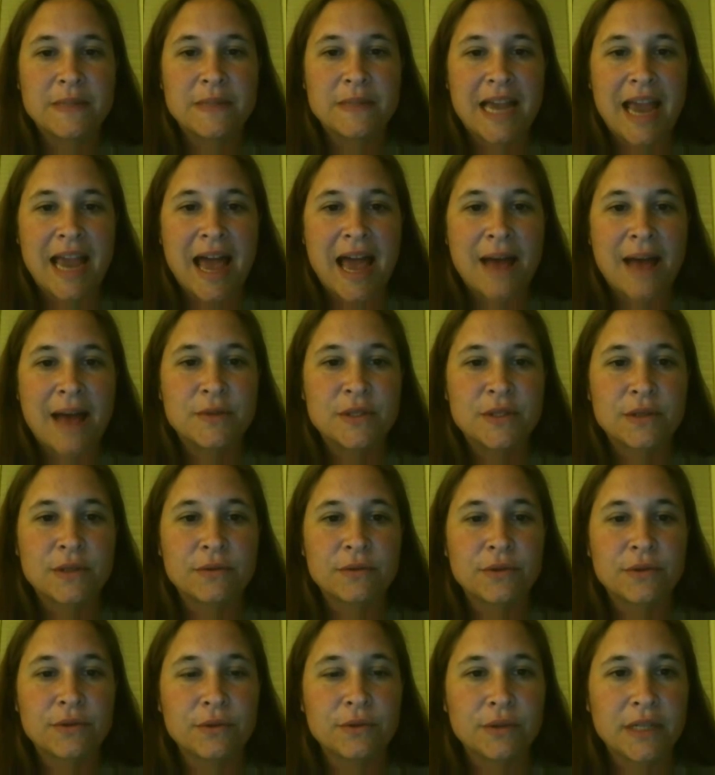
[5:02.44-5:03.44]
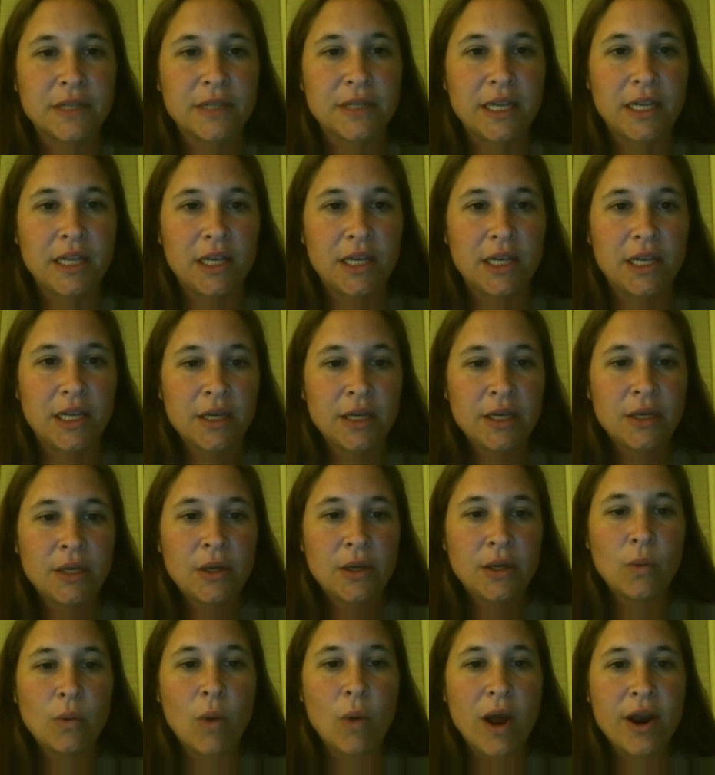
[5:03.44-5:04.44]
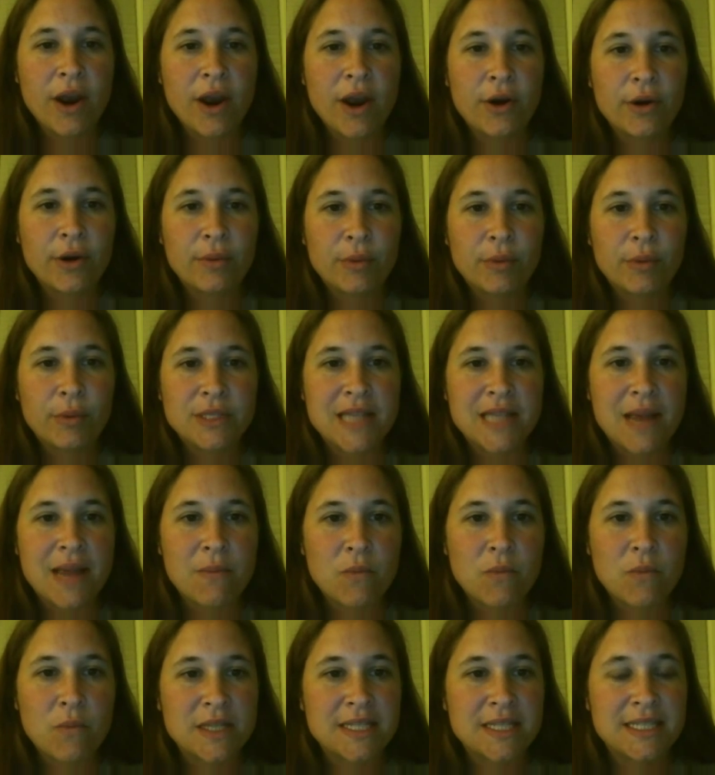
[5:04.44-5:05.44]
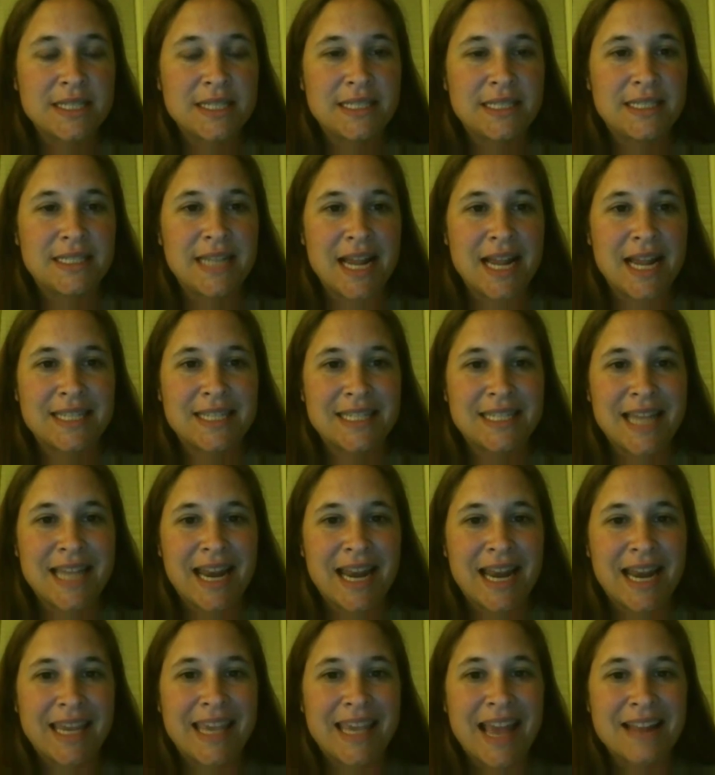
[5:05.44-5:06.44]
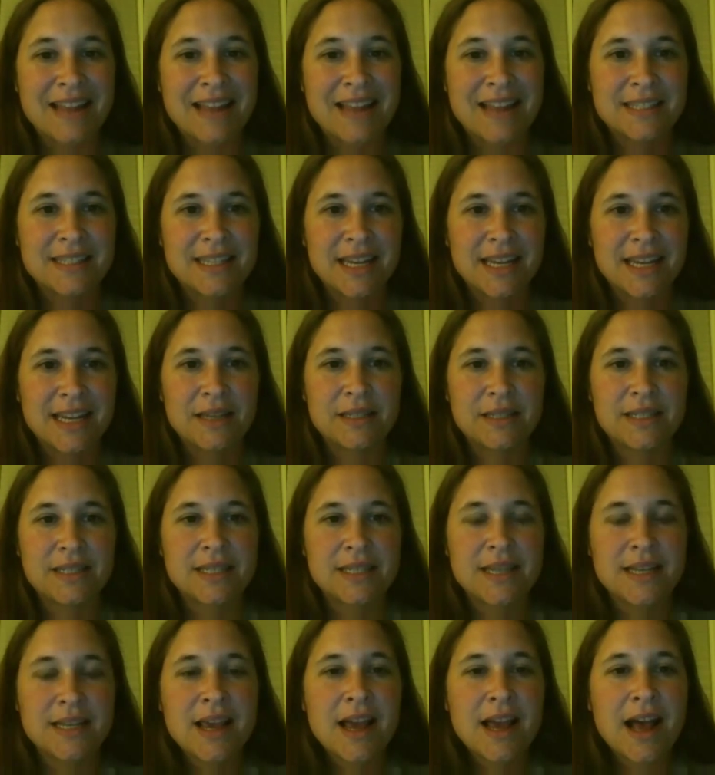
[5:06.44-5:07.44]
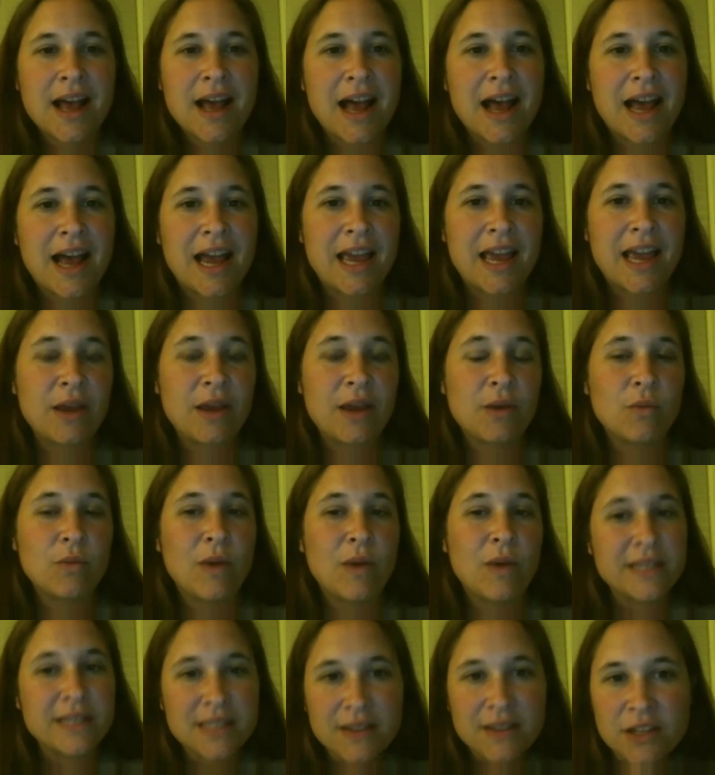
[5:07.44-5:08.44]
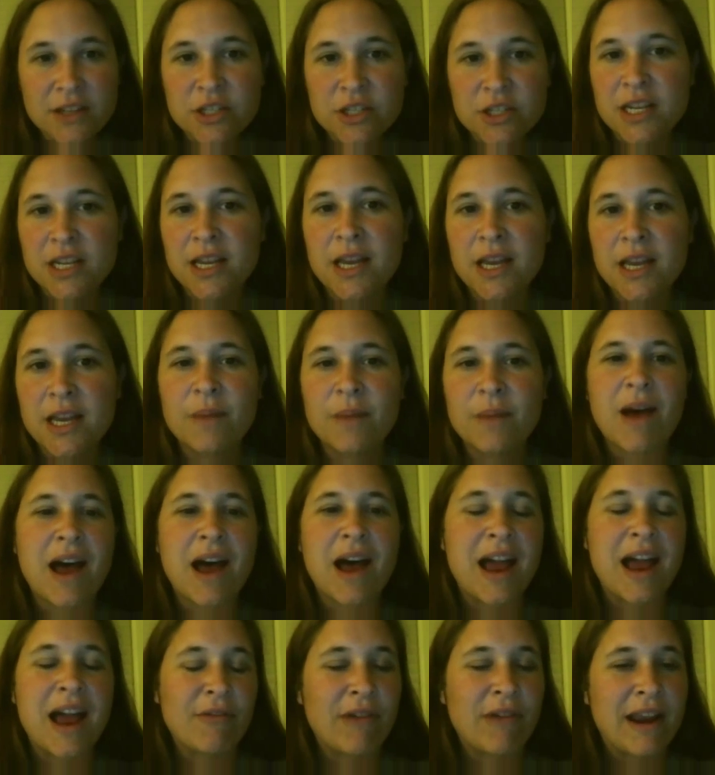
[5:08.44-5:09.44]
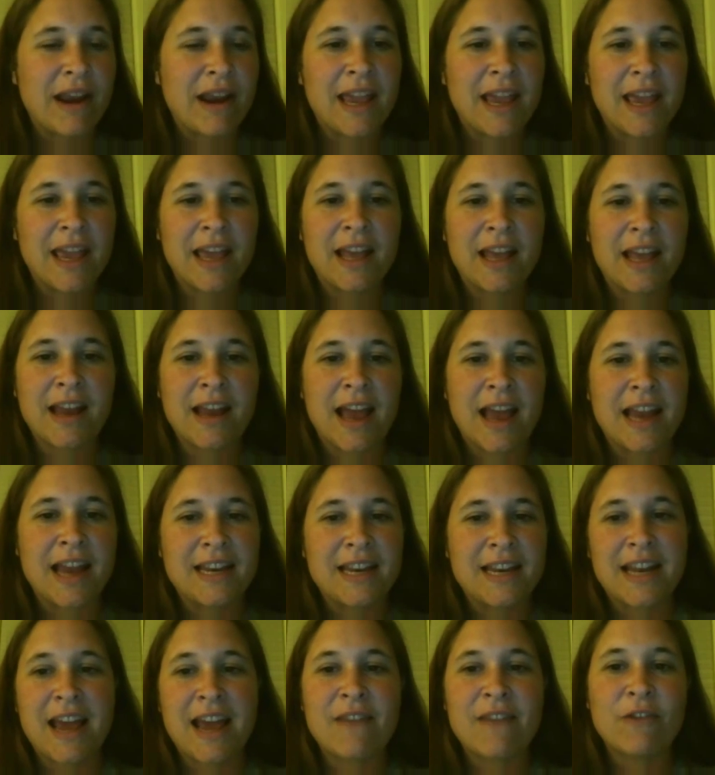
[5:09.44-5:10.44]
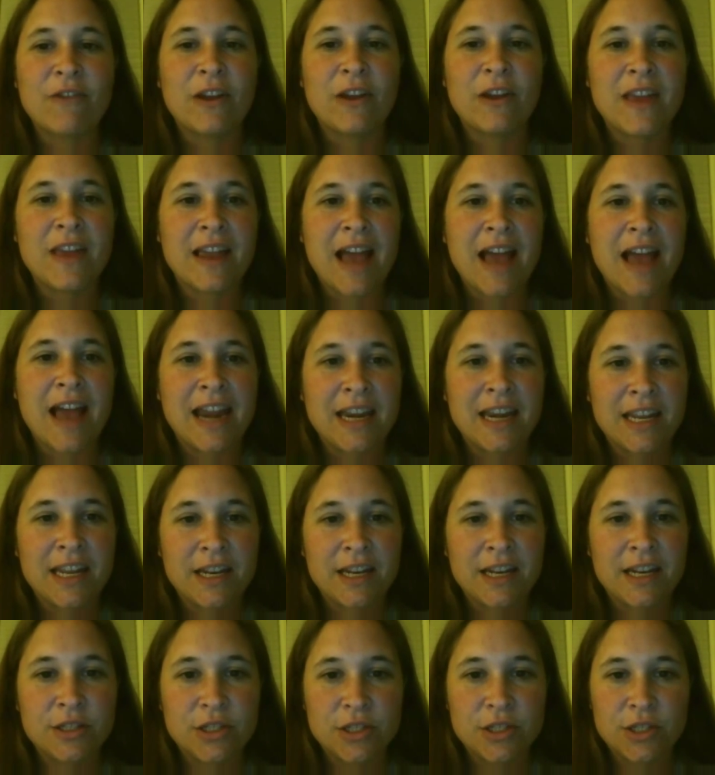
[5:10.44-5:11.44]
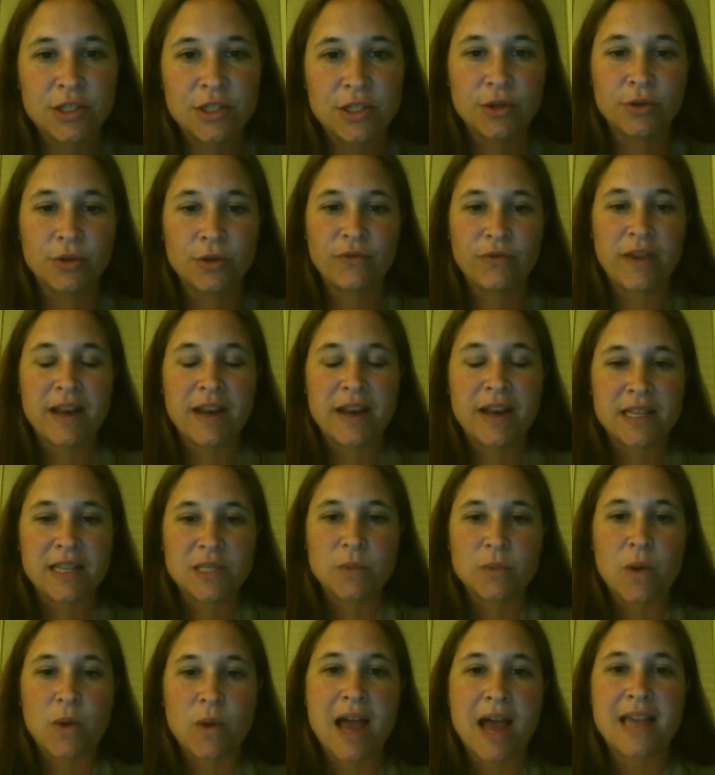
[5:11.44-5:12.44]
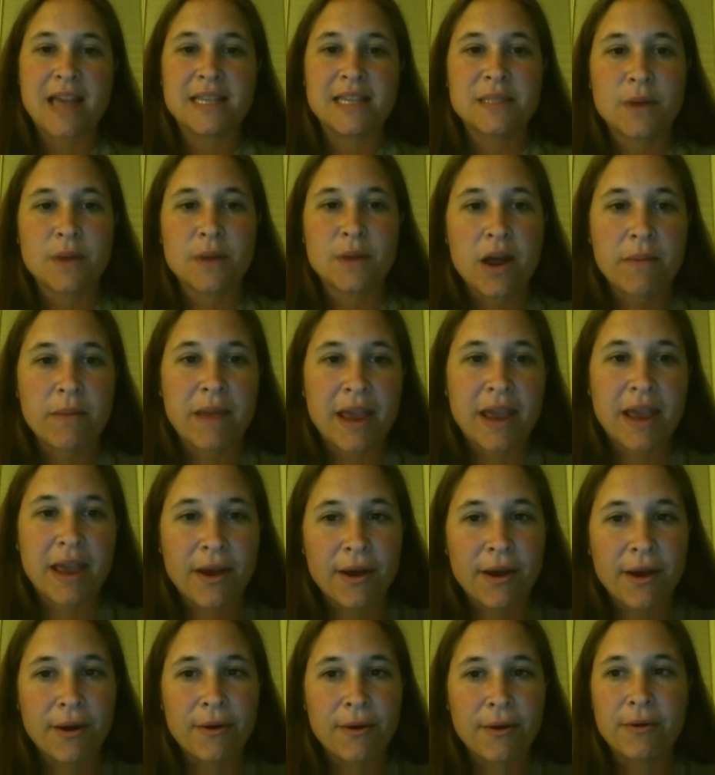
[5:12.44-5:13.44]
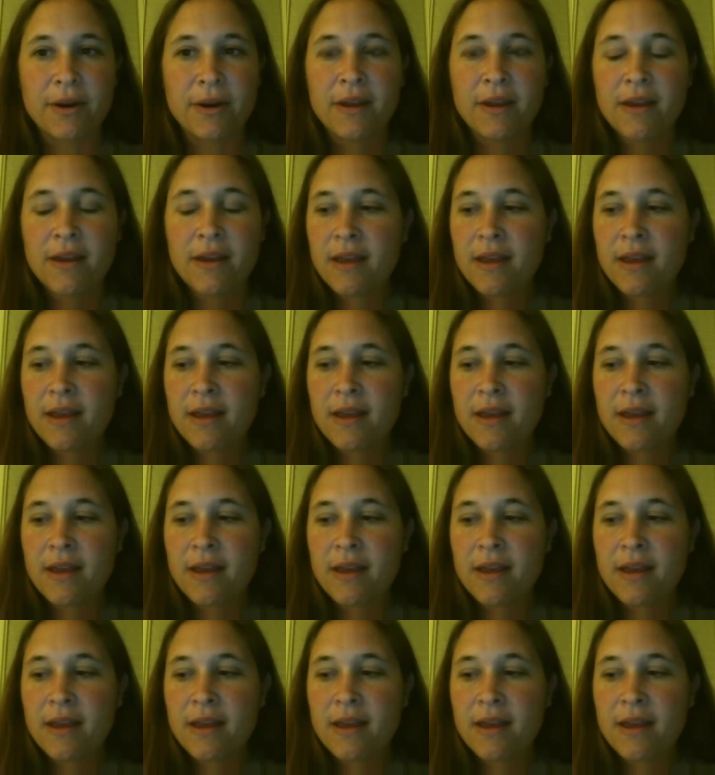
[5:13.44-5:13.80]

I absolutely 100% was dead set against it. I went to the gym, I ran, I did everything I needed to do fitness-wise on my own.